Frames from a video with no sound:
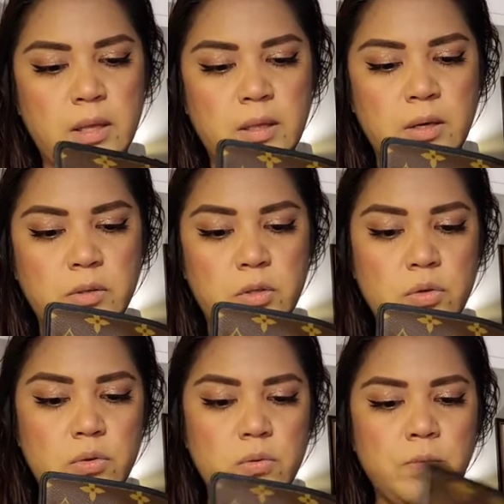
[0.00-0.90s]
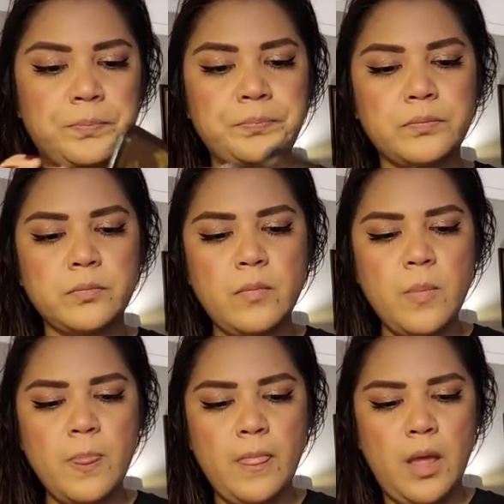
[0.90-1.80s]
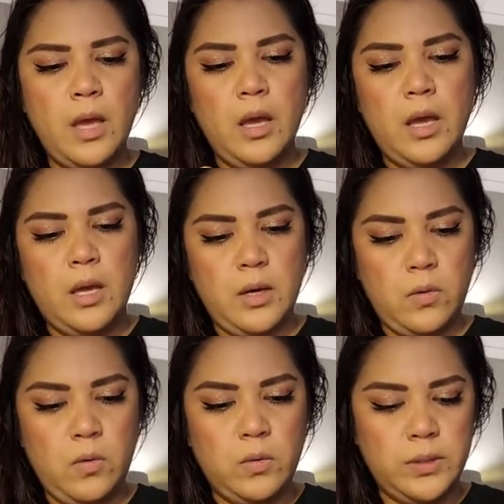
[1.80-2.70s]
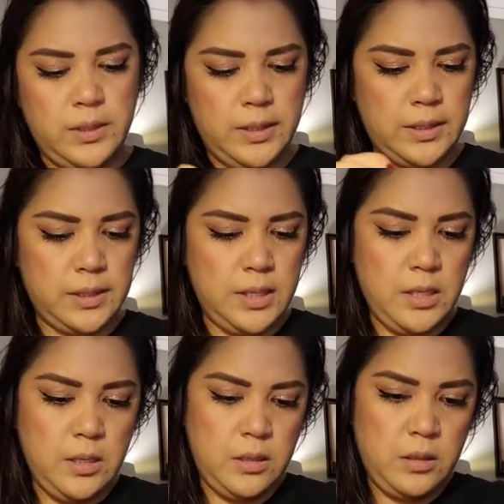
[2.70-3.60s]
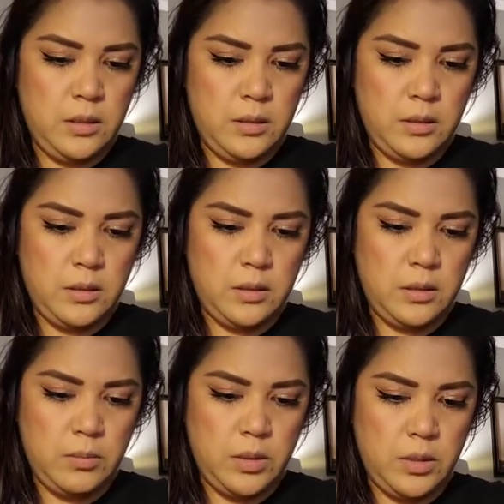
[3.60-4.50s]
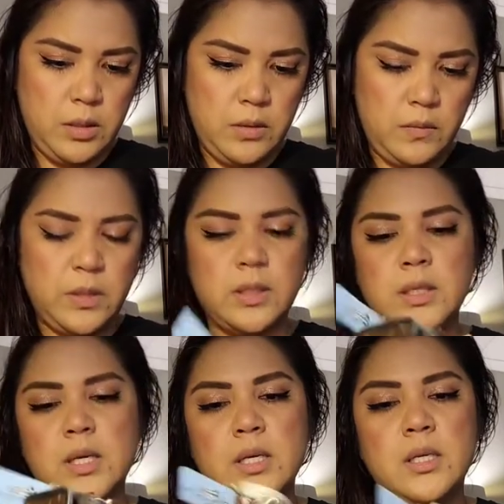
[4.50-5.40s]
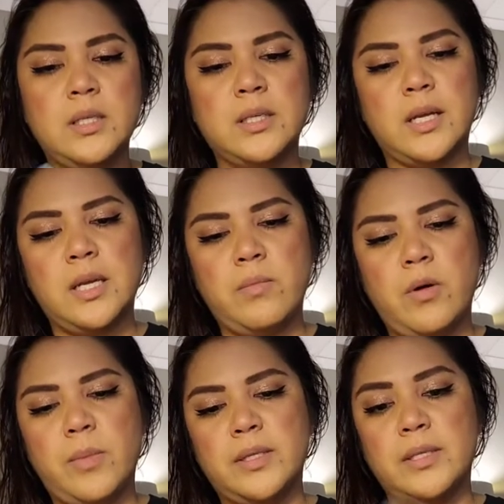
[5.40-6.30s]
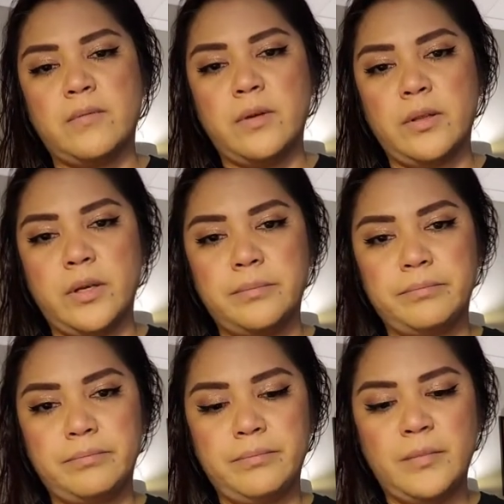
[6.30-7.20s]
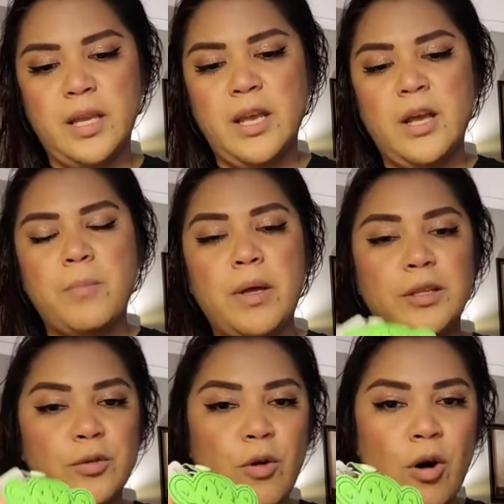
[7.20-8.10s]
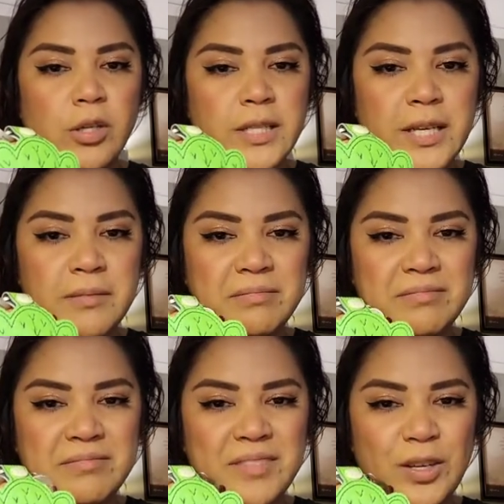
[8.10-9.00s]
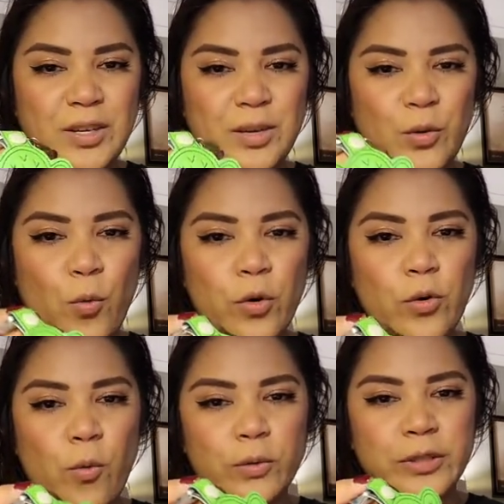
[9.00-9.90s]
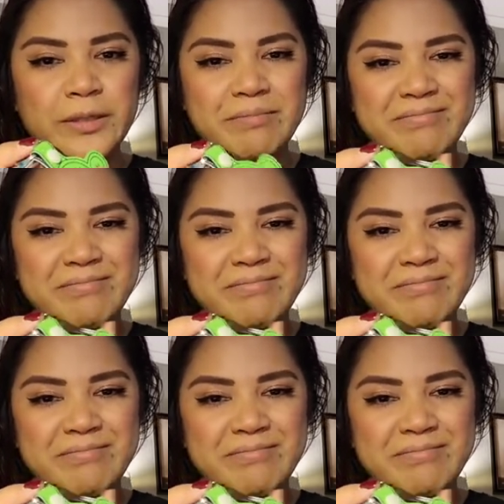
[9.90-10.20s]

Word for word: in there too. And it holds six keys, I believe, six keys, and I keep all my stuff on there. My little Aldi quarter holder